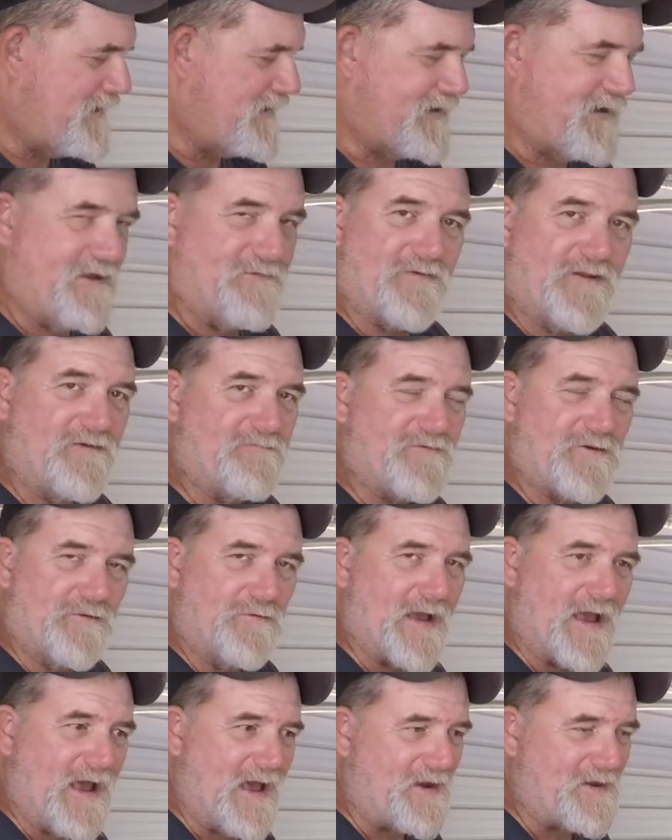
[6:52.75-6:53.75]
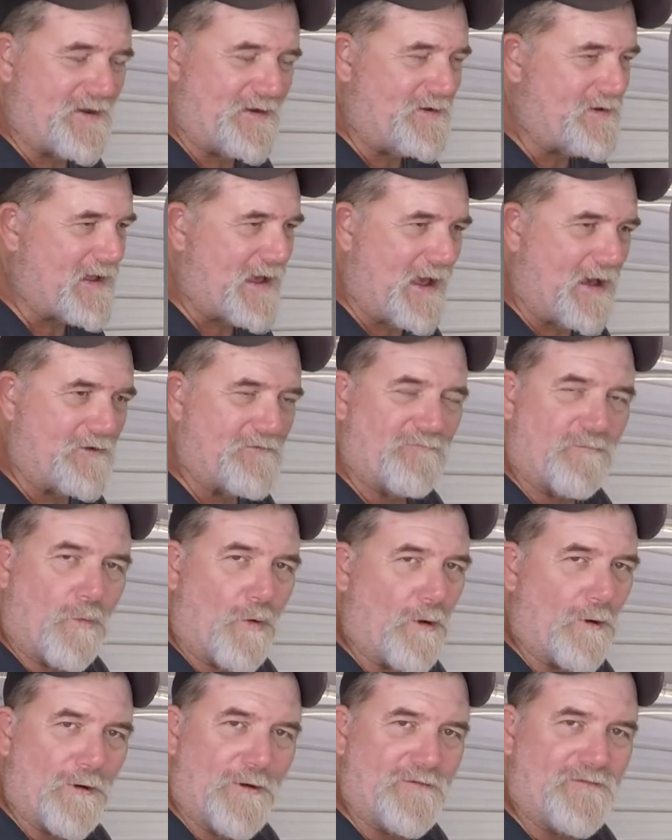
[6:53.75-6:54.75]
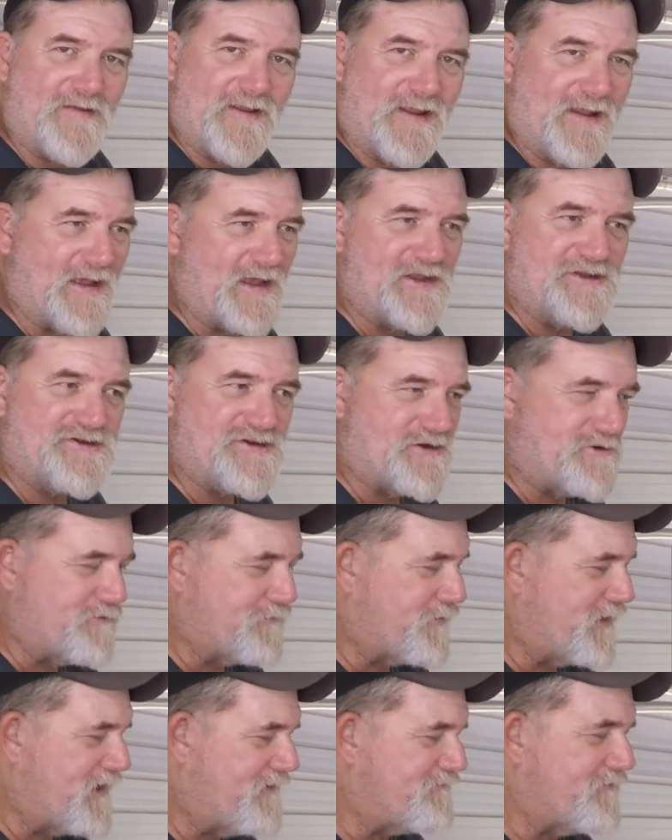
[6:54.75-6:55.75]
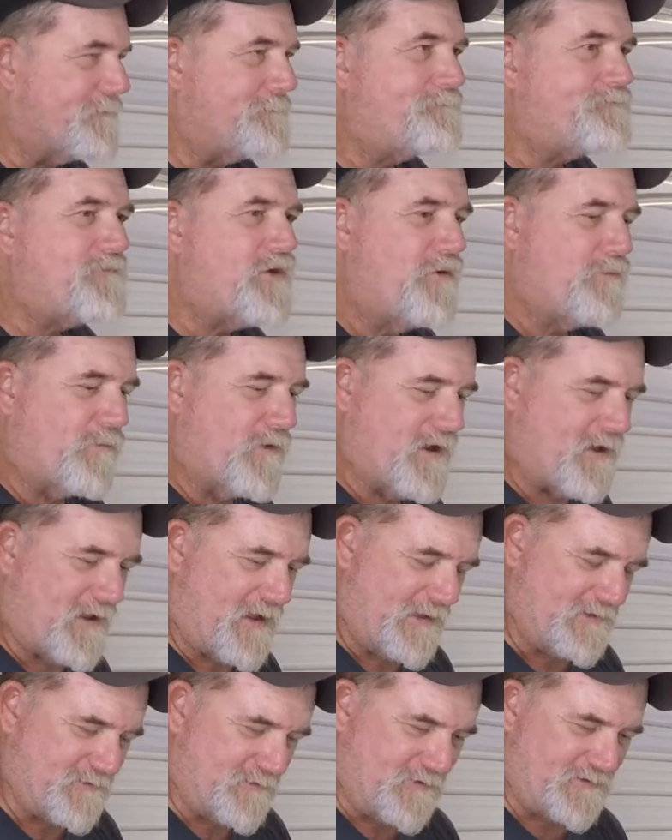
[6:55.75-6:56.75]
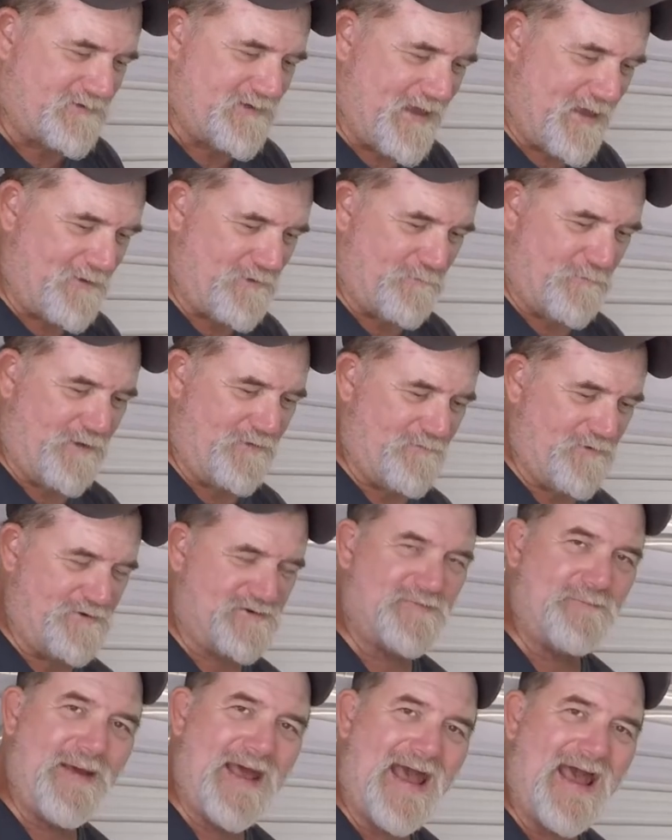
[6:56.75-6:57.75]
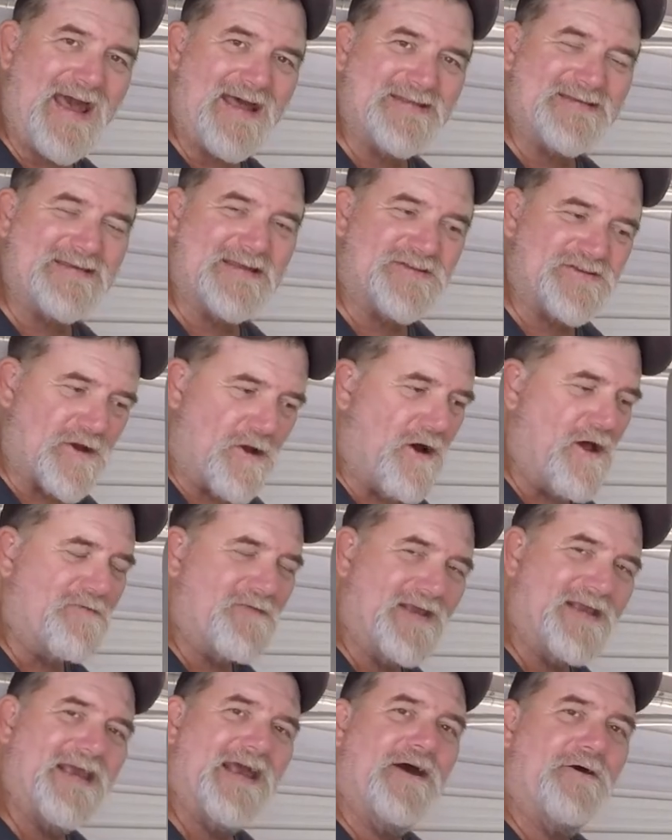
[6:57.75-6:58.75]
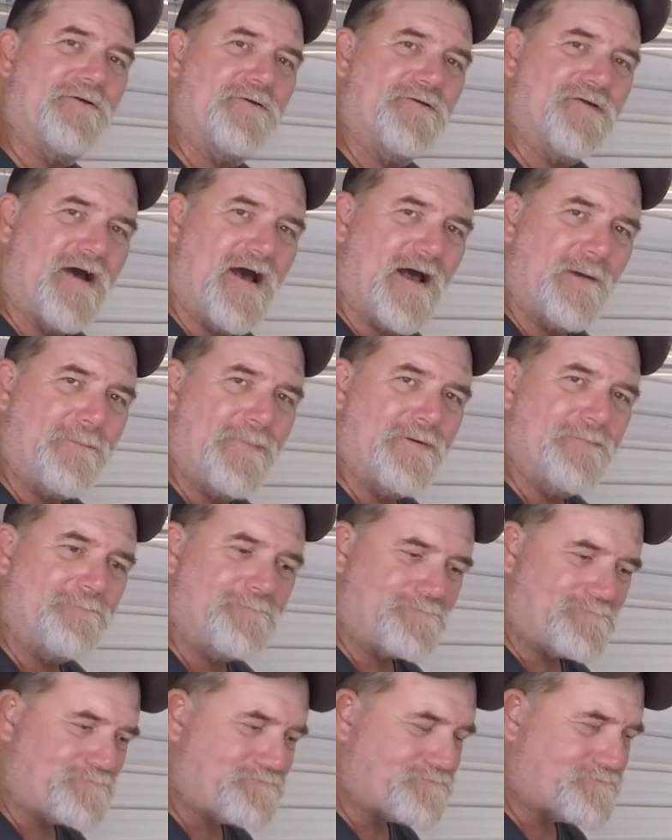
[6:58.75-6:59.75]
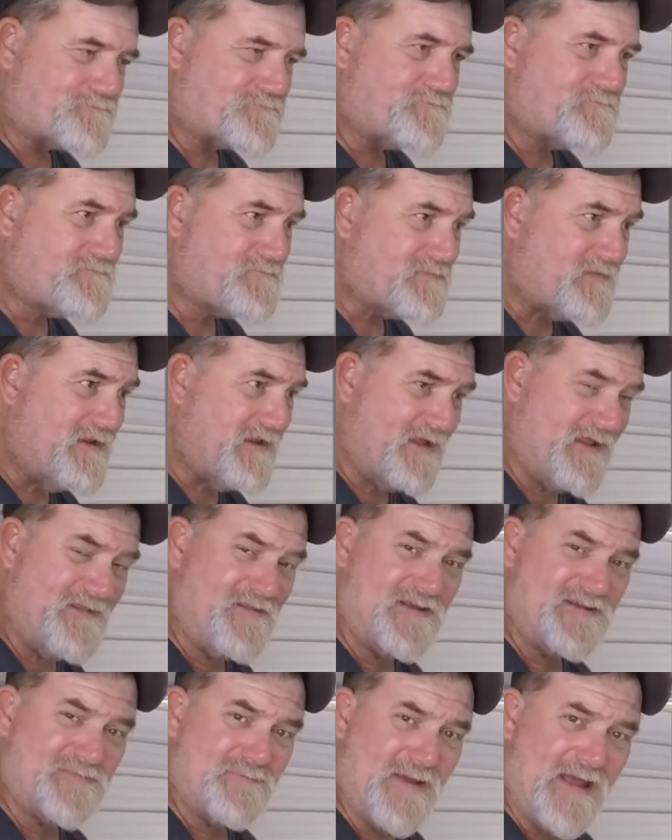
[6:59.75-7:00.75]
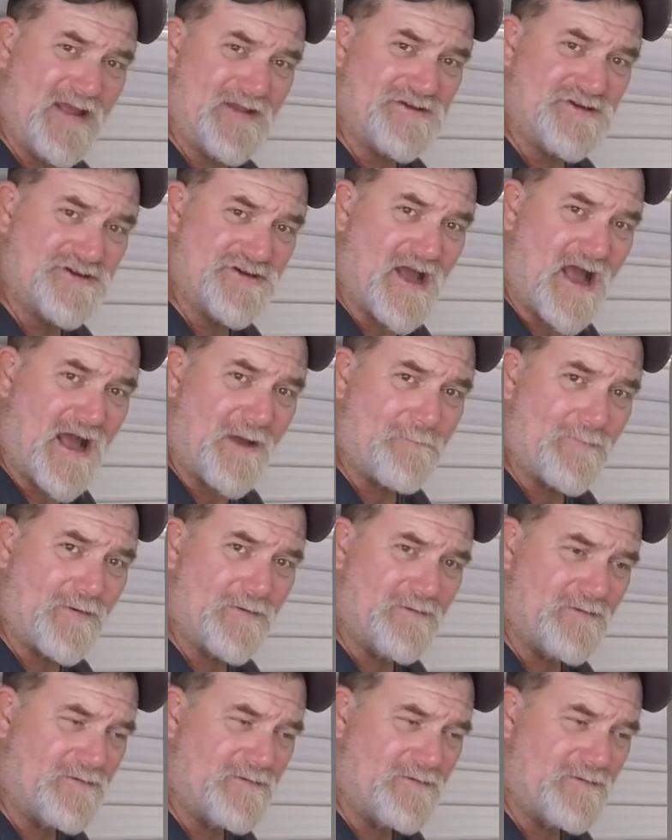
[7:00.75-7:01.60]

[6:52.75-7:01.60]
even if you had an out-of-warranty engine or whatever. Well, I looked down on one of those pads that's on the countertop in this man's shop,